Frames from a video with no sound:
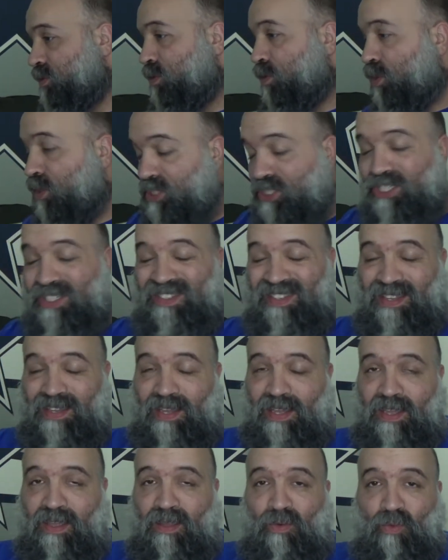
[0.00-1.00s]

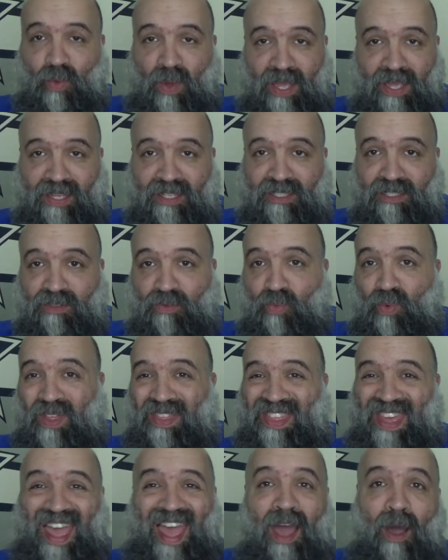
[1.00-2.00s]
RGT weighs
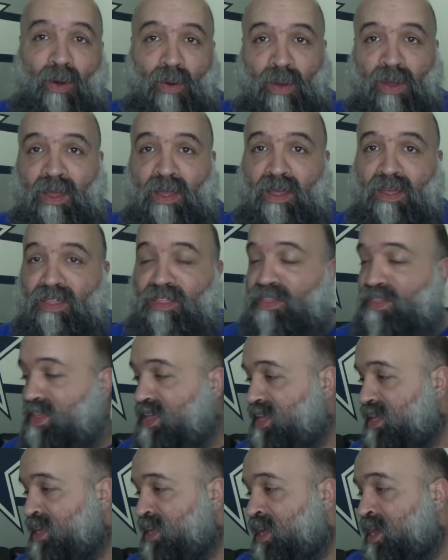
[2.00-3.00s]
without
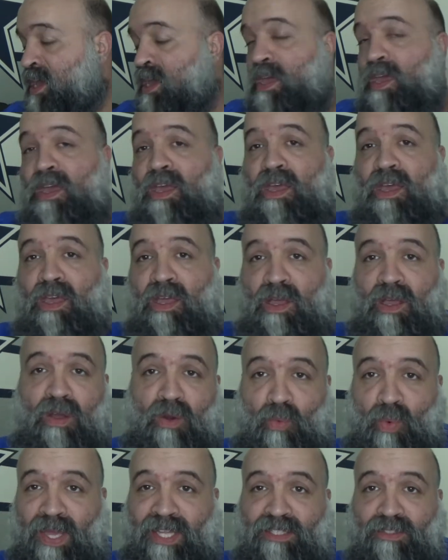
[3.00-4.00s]
the
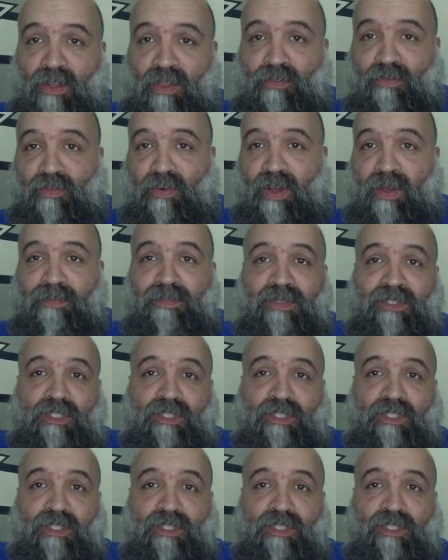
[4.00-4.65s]
weights on the front.